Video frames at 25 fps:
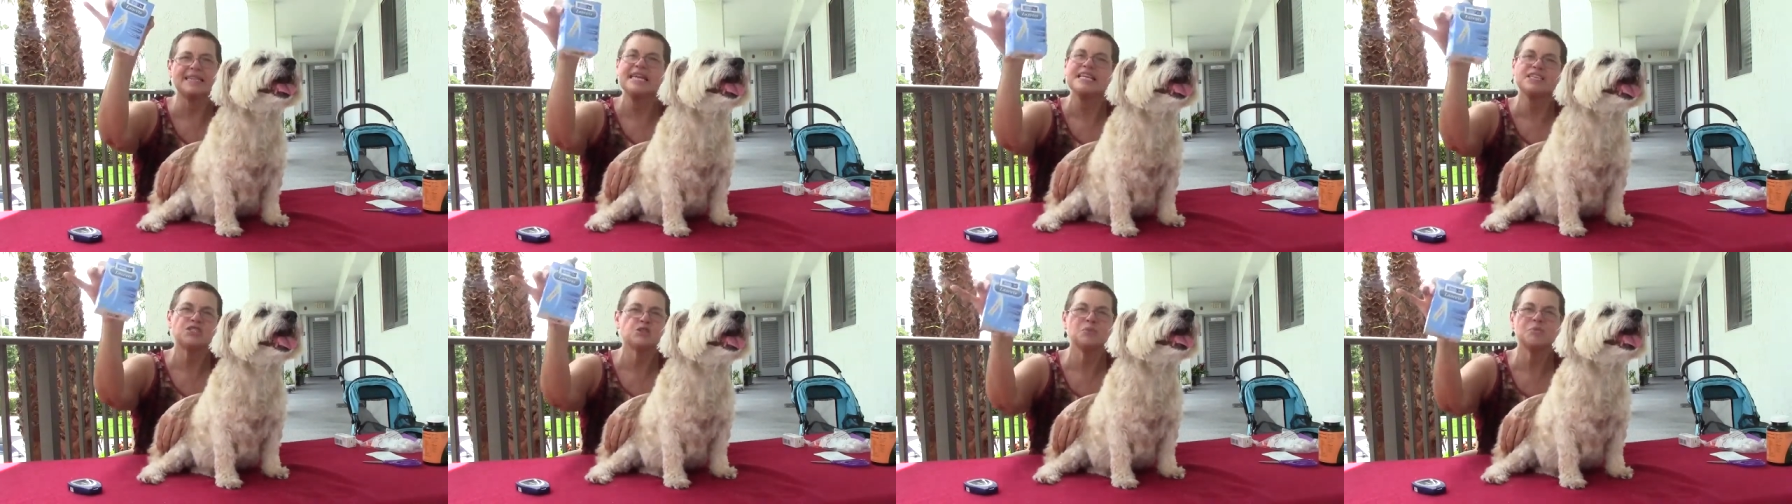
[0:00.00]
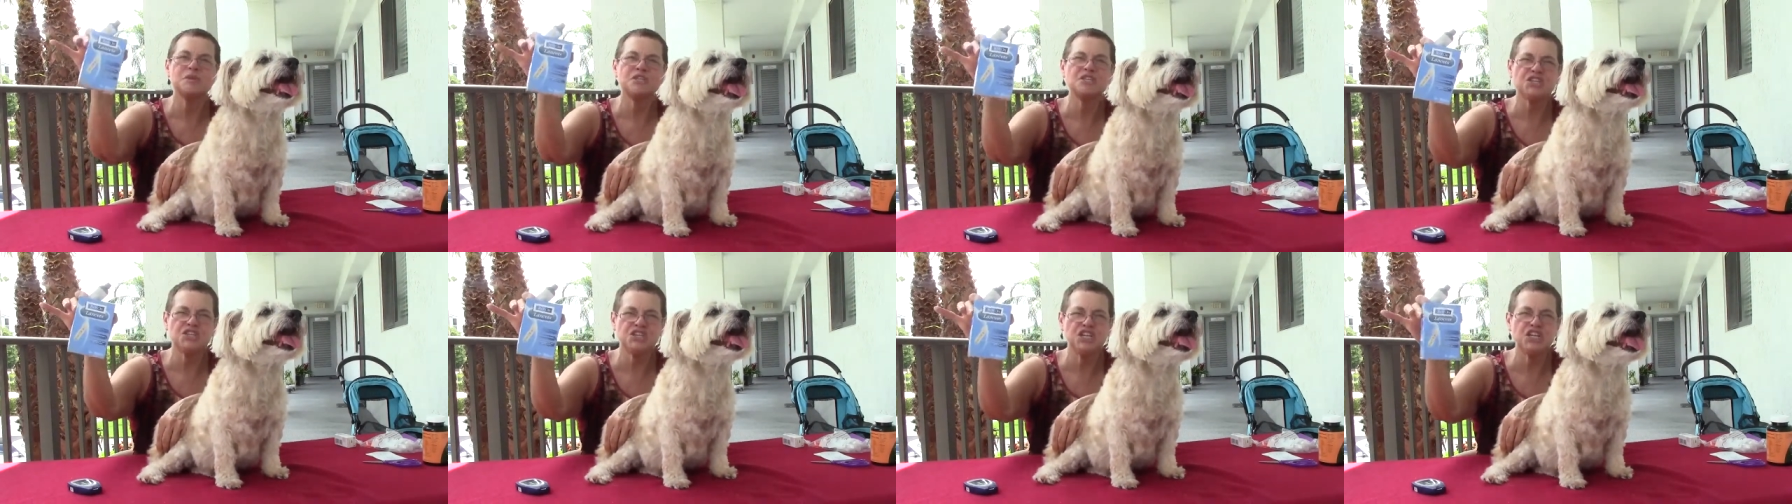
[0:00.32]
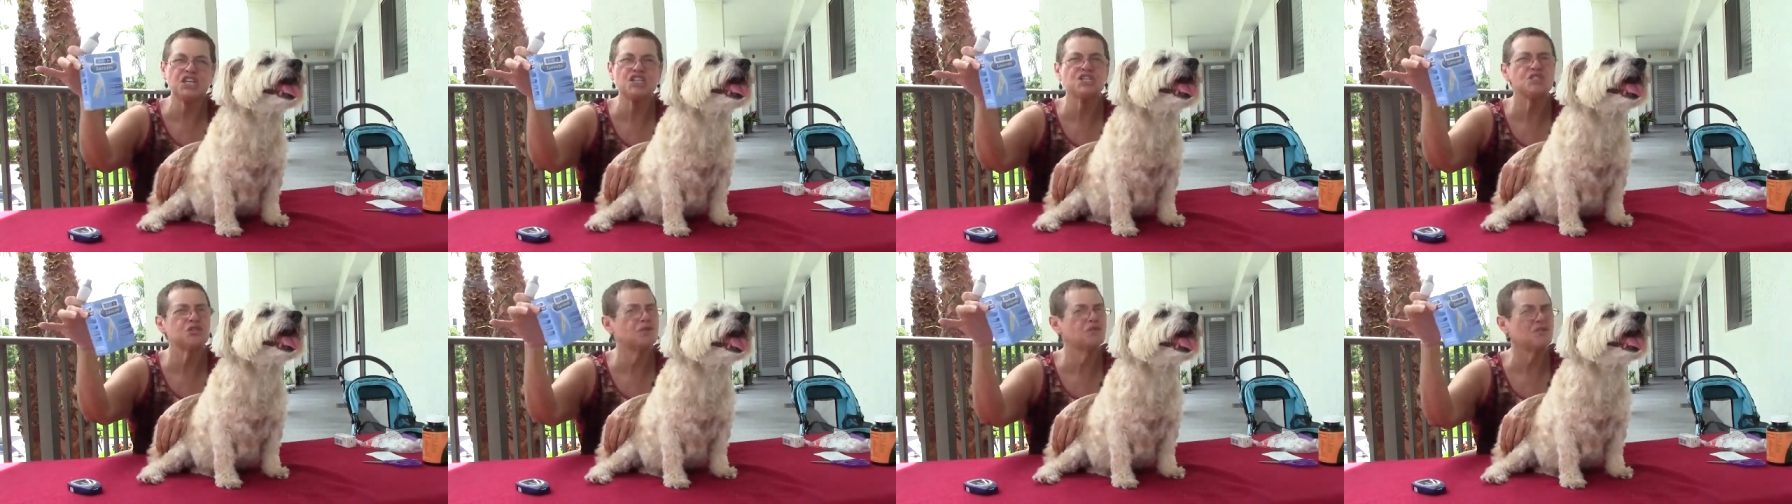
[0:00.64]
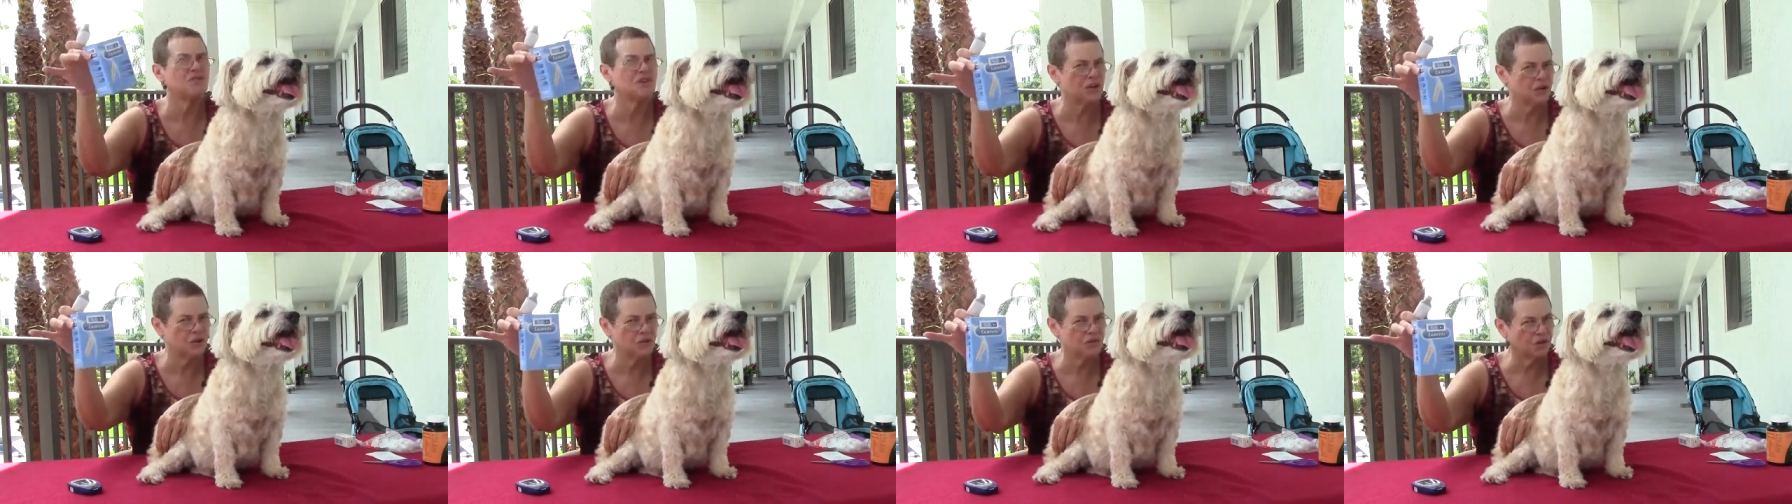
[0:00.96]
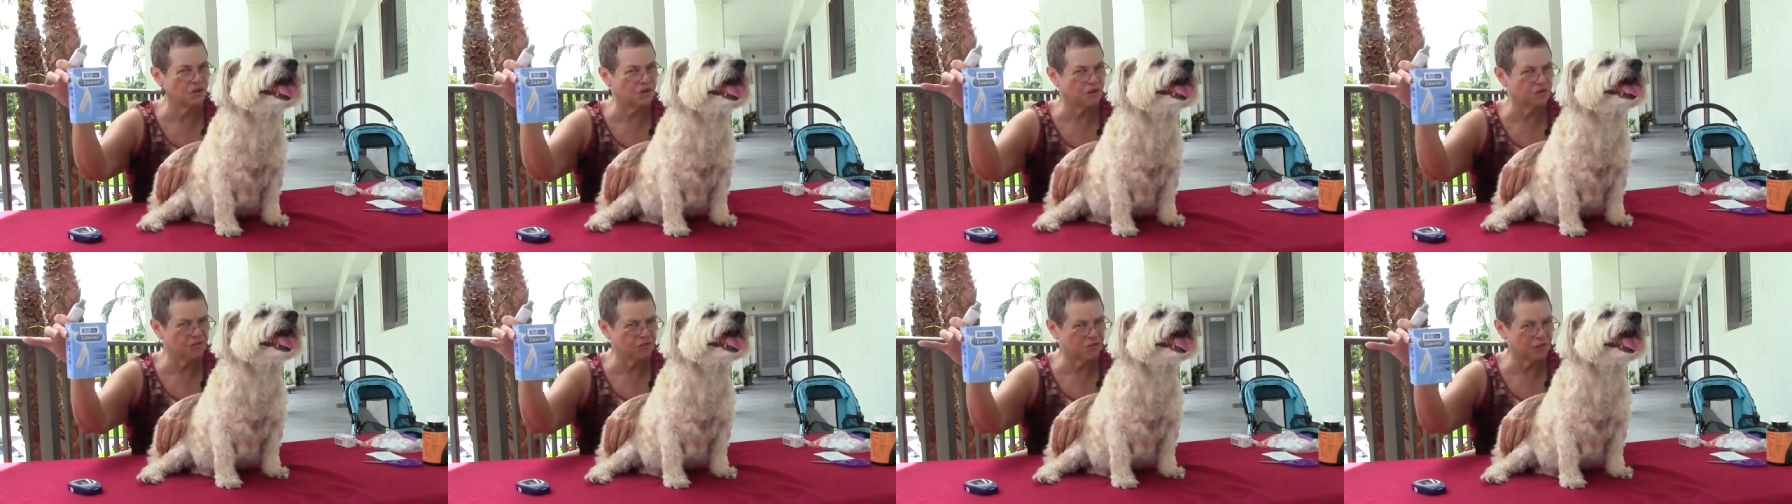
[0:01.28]
and they should be changed very,
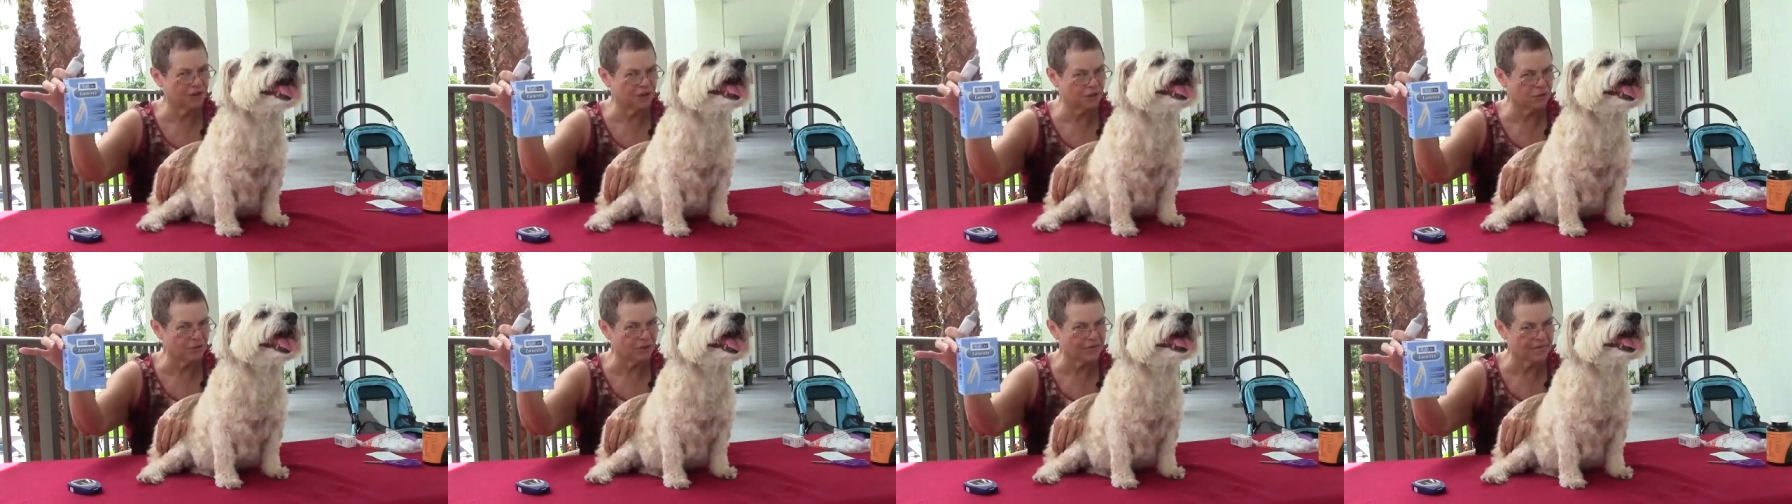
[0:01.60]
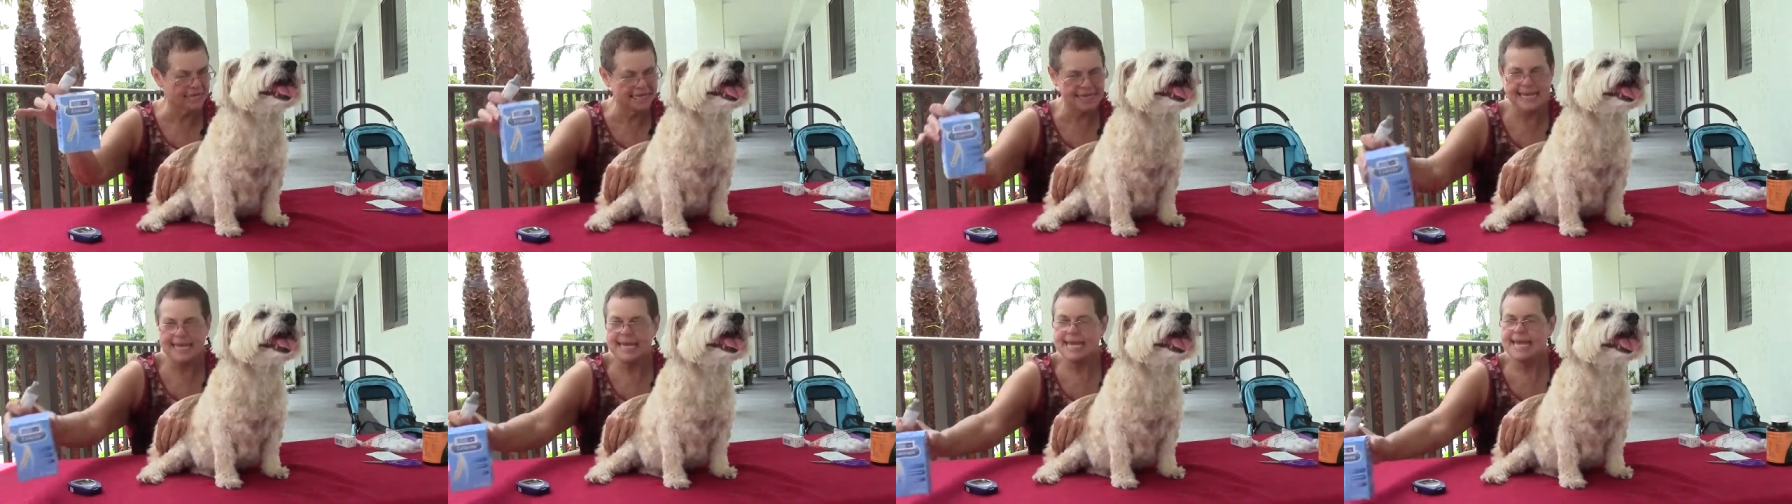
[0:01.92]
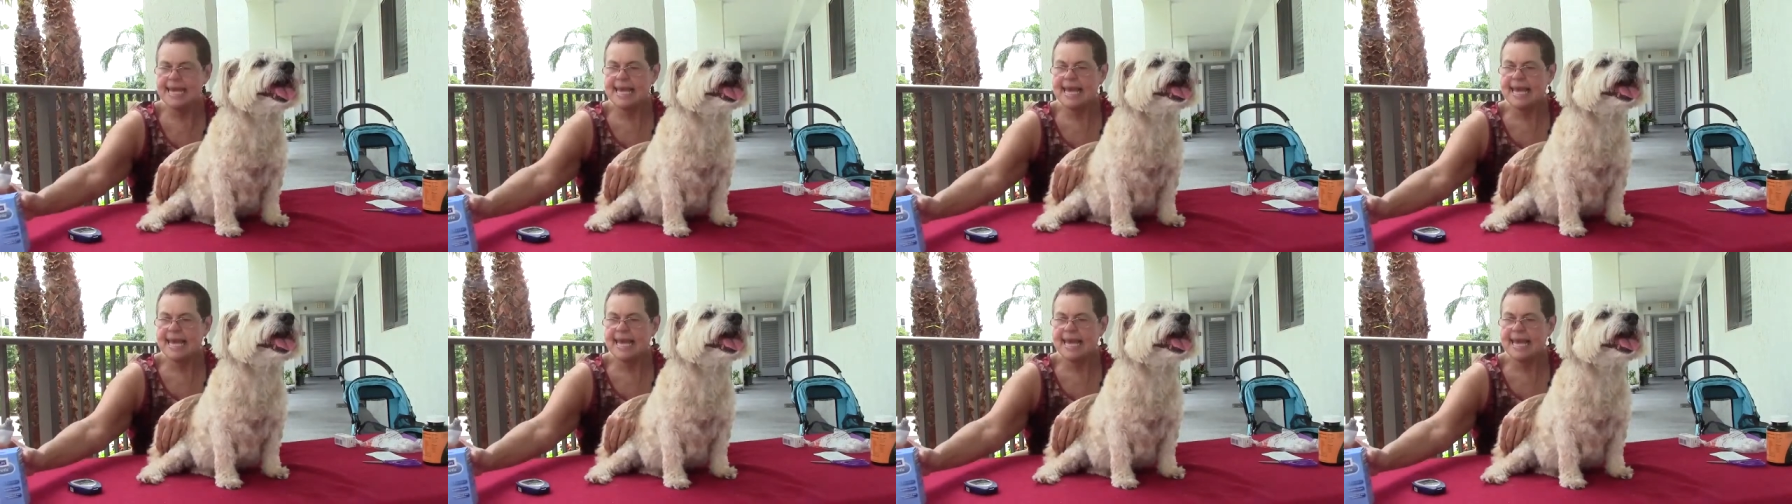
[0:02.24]
very frequently